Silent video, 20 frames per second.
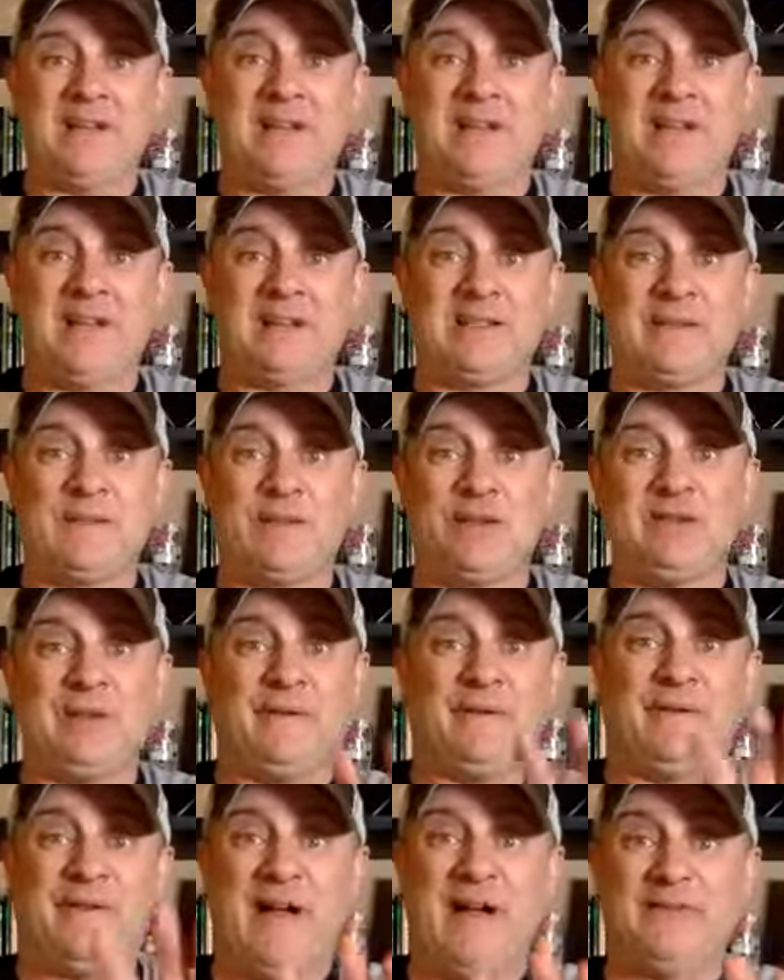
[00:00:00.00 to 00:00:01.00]
customers
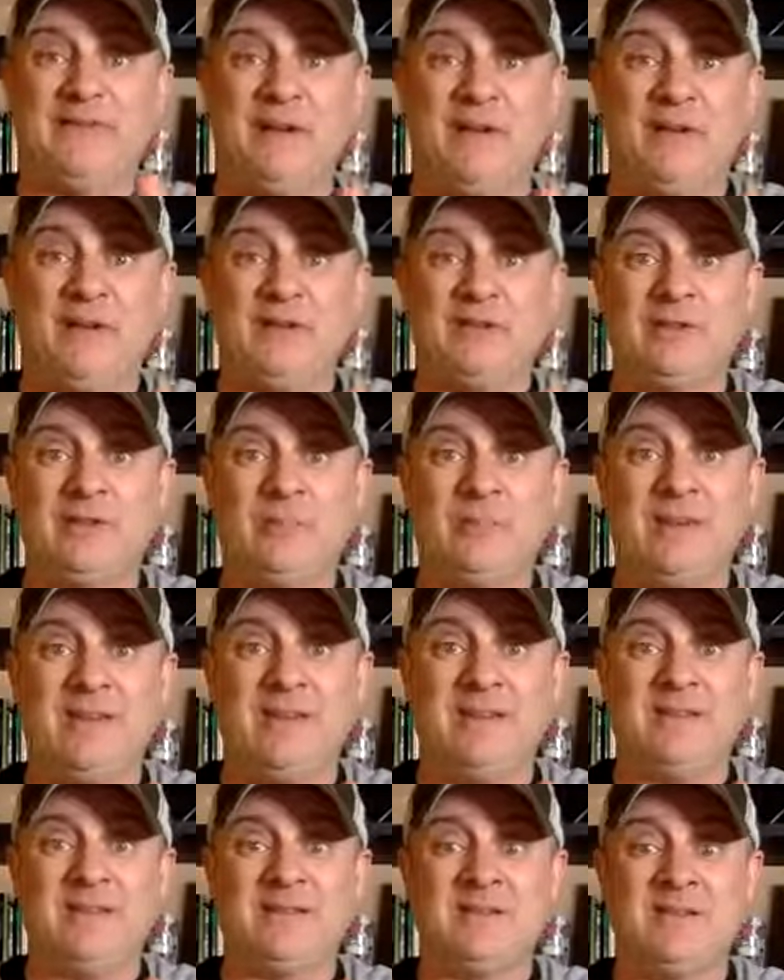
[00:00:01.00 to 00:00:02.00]
at $5 a
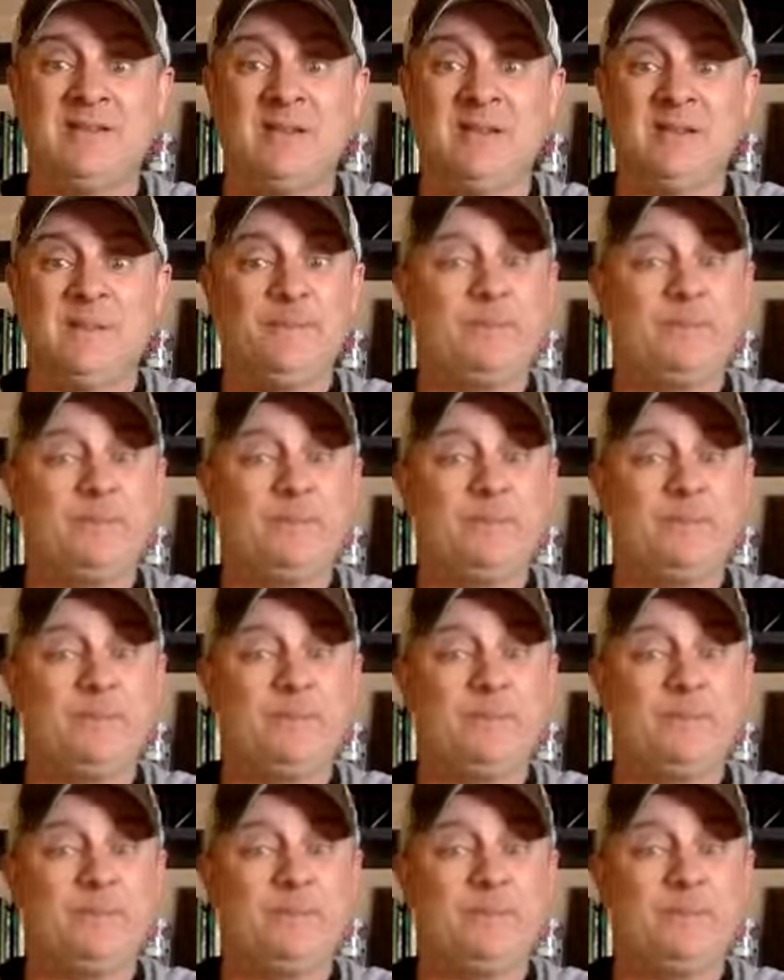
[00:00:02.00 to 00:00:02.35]
piece?